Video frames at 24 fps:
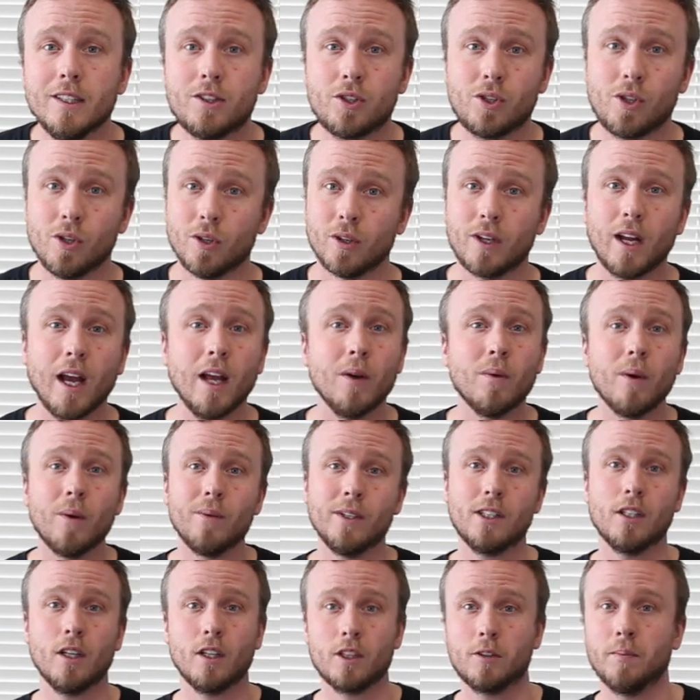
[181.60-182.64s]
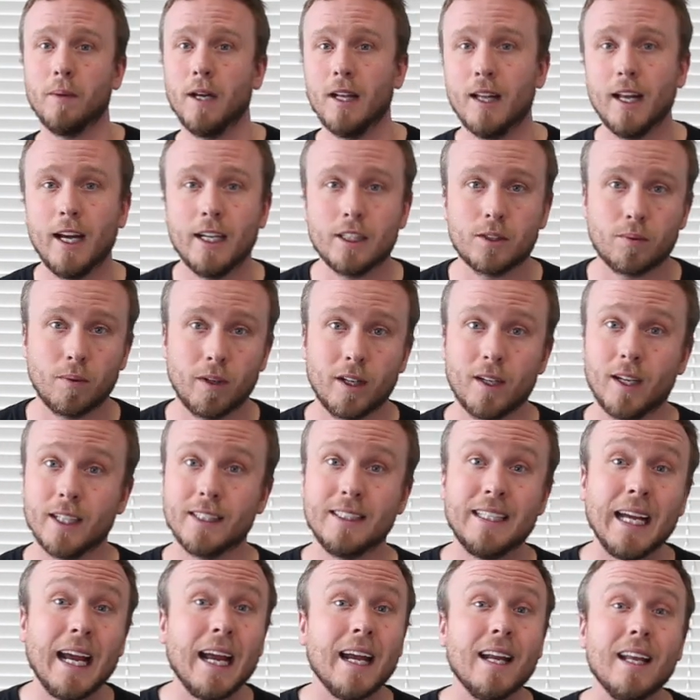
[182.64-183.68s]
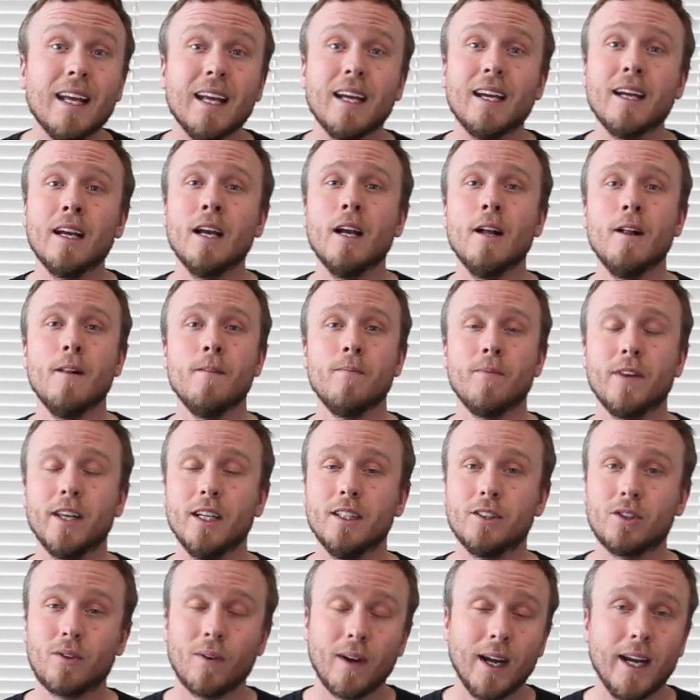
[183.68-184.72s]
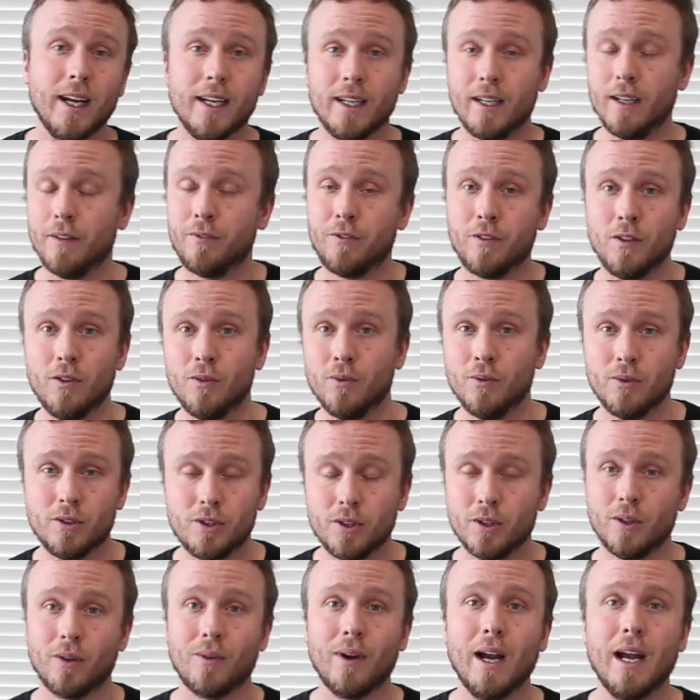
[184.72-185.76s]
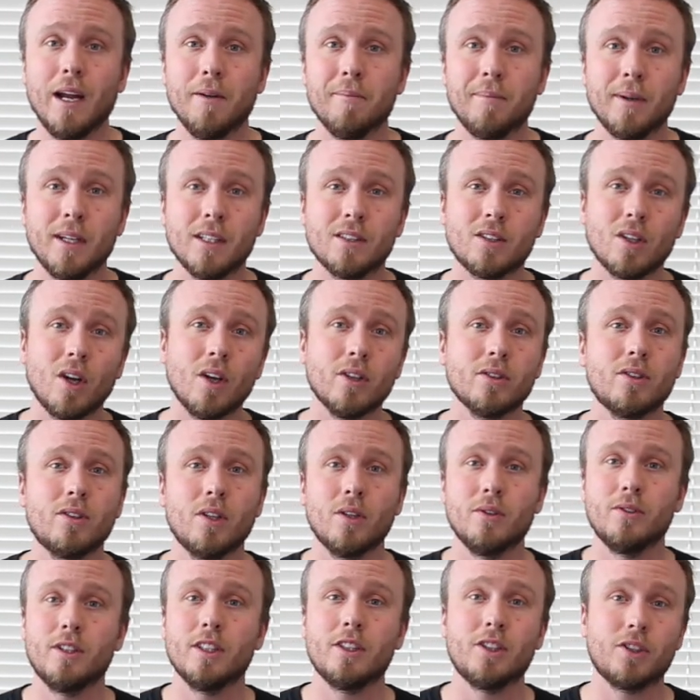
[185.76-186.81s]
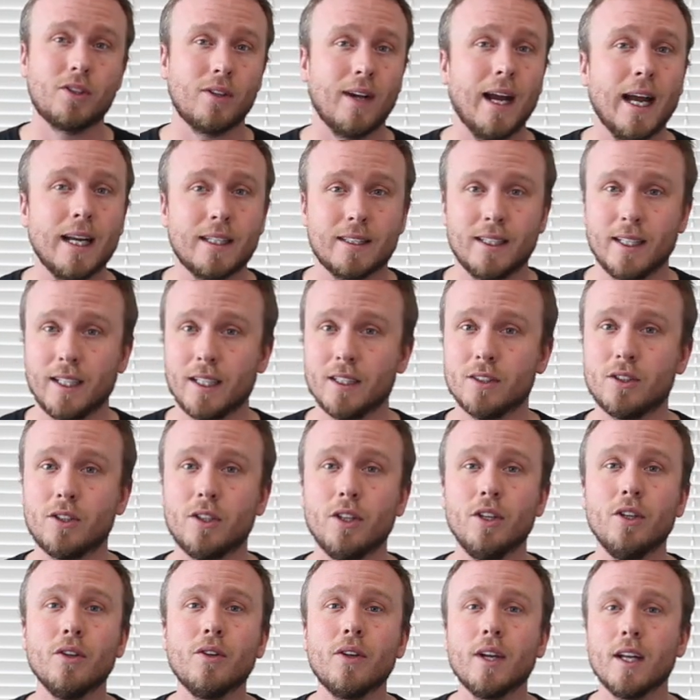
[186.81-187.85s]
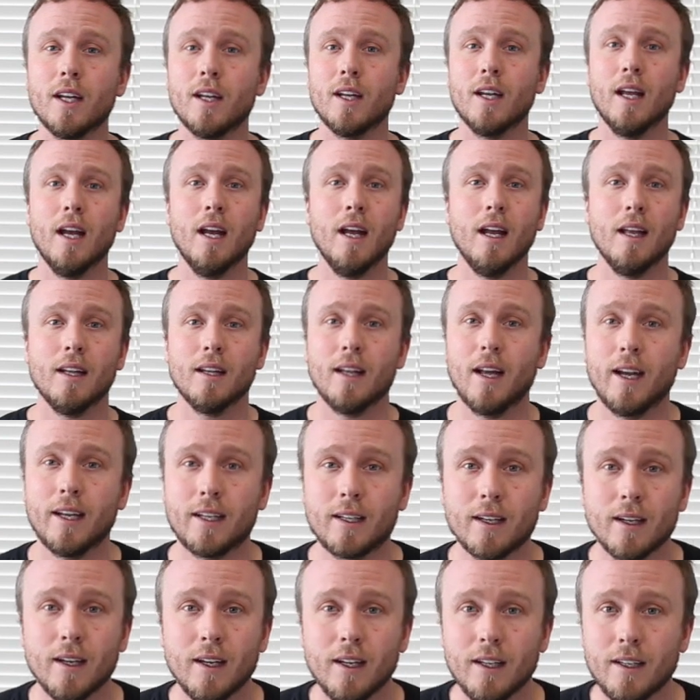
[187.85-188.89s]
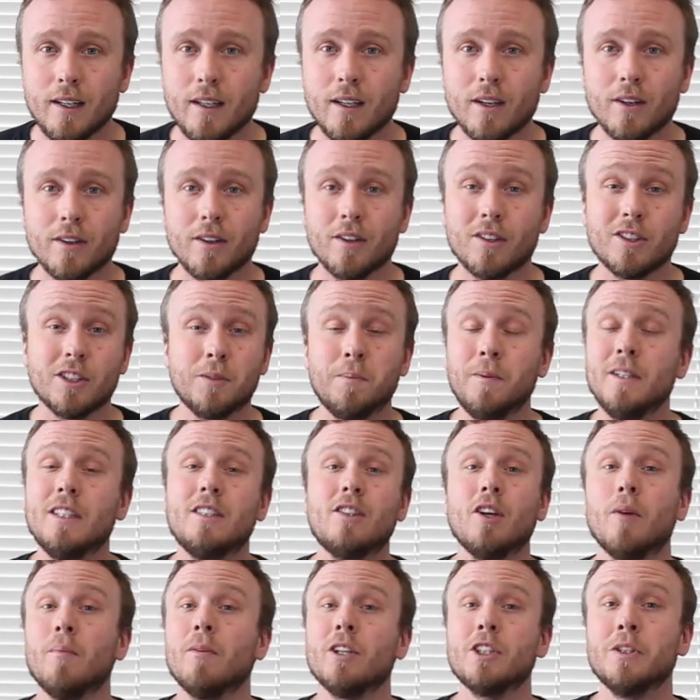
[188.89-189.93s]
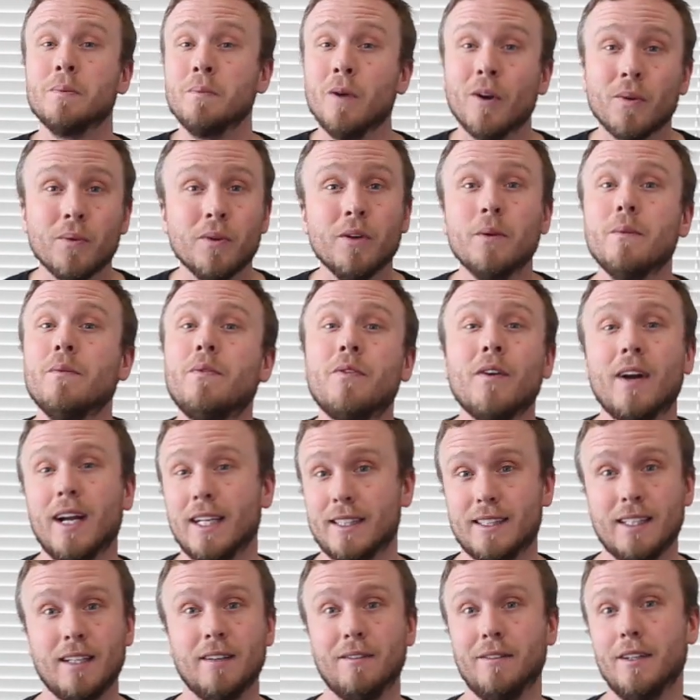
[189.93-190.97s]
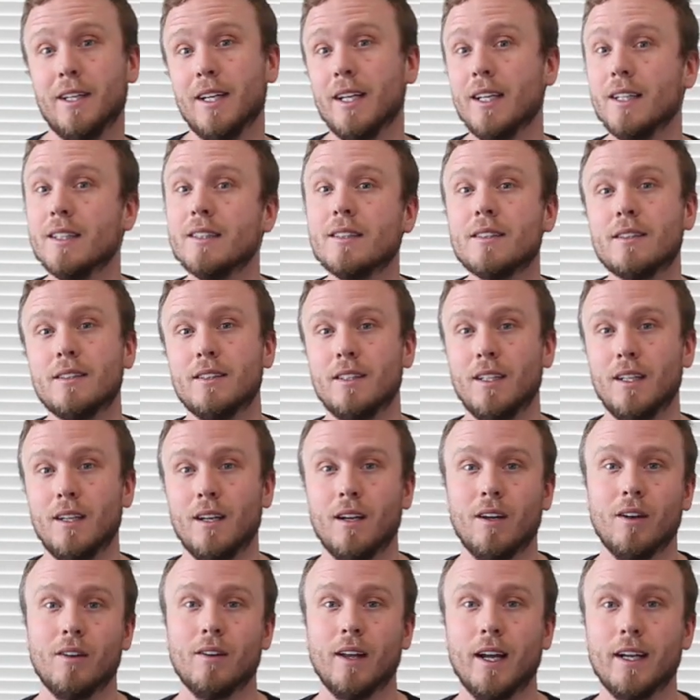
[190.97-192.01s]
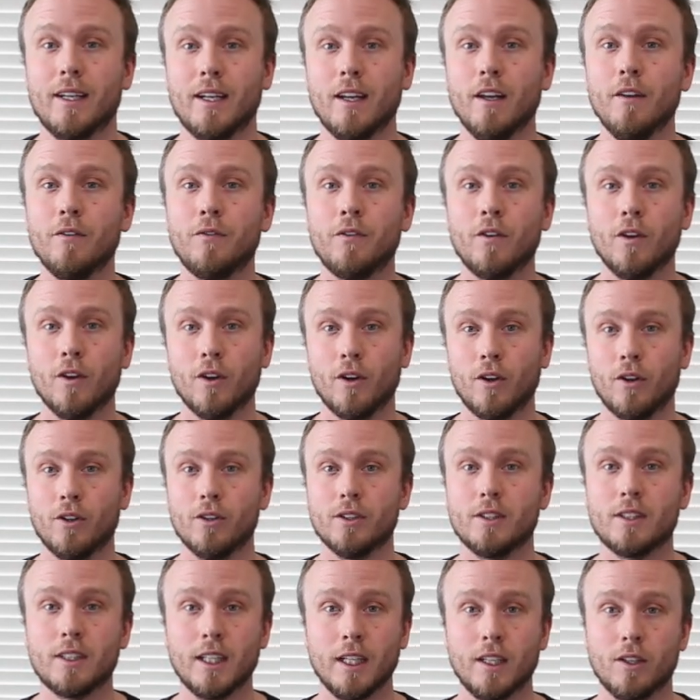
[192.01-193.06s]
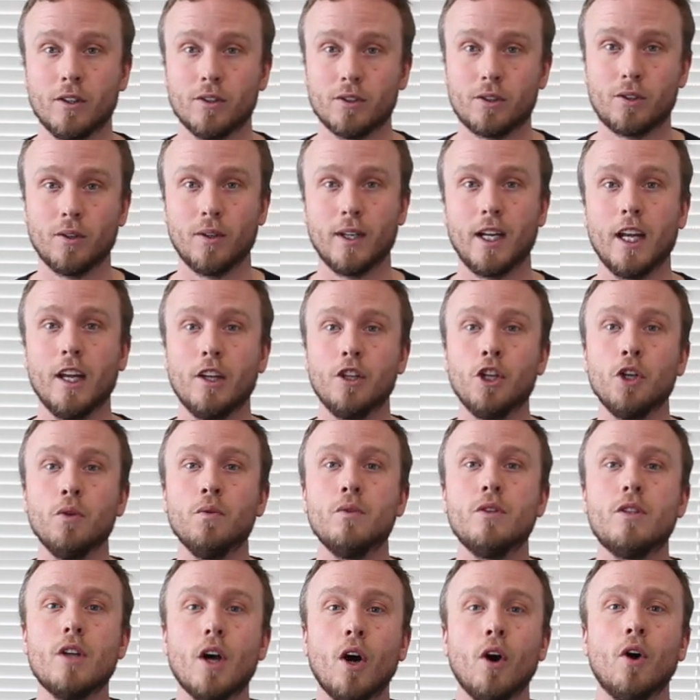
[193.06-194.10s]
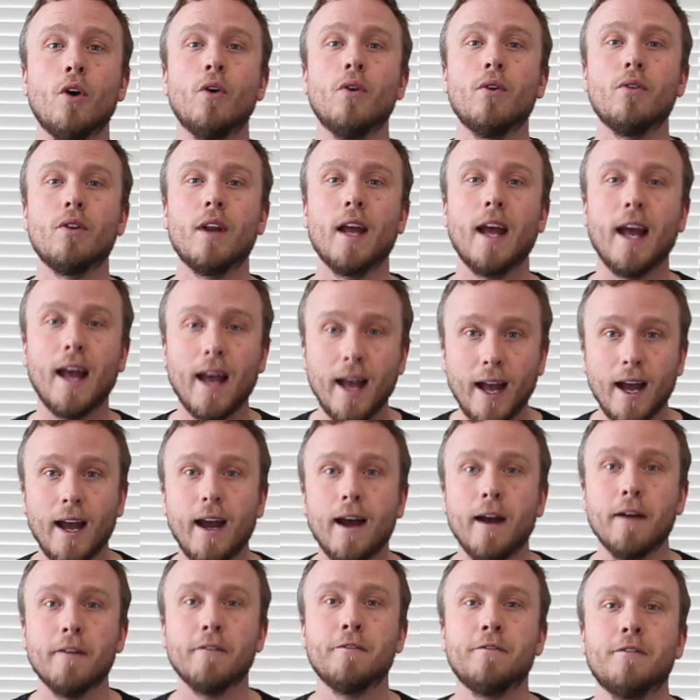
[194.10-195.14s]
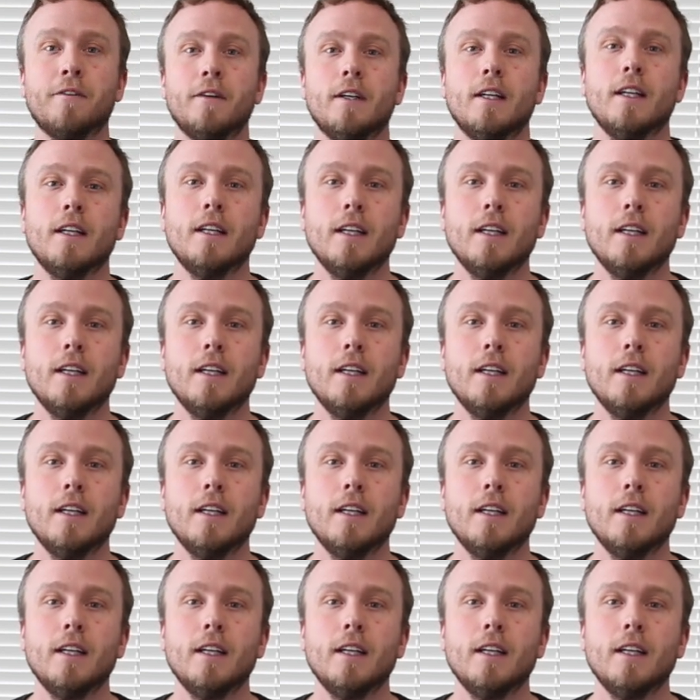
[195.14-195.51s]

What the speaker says: It's true. Kind of what we talked about last week. Like, dating is great if you do it right, but it's also distracting. And so you can, like, you know, there'll just be so much more room for activities, you know, like, if you're single. So again, you don't have